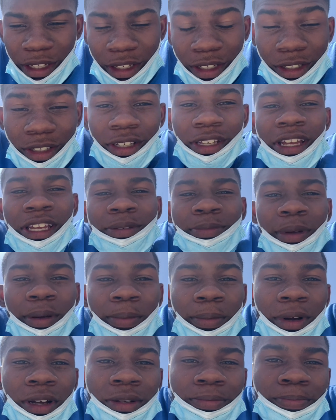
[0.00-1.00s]
Today is my
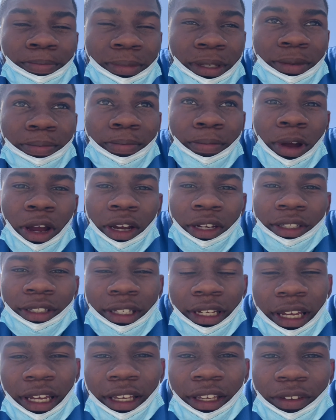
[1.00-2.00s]
mom's
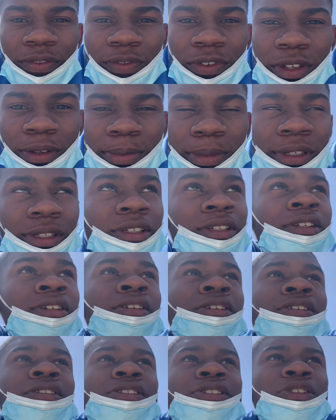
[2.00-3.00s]
birthday, you feel me?
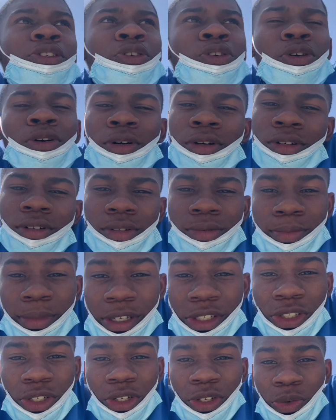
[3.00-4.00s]
So make
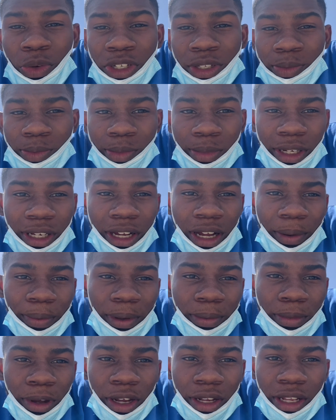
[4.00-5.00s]
sure you wish my mother happy
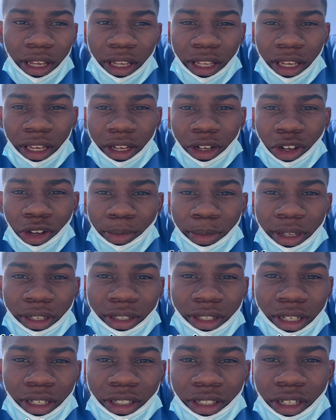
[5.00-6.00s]
birthday in the comment
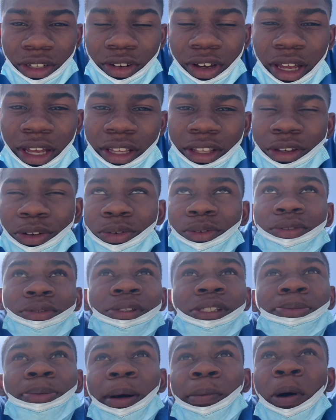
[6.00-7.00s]
section right now.
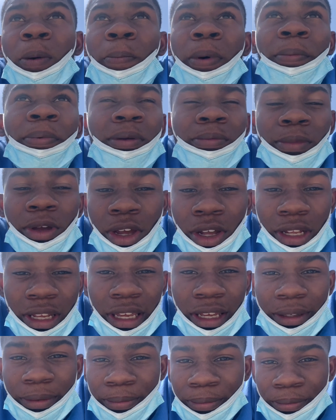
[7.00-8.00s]
Spam up happy
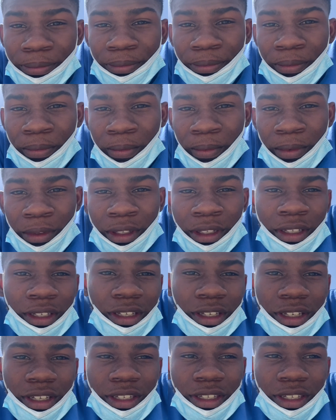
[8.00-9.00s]
birthday.
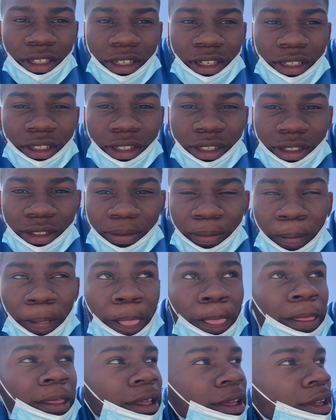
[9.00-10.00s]
You see
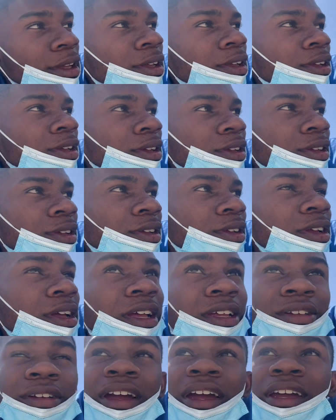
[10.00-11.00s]

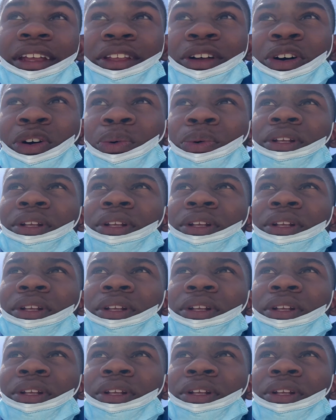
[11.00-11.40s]
it. Right now over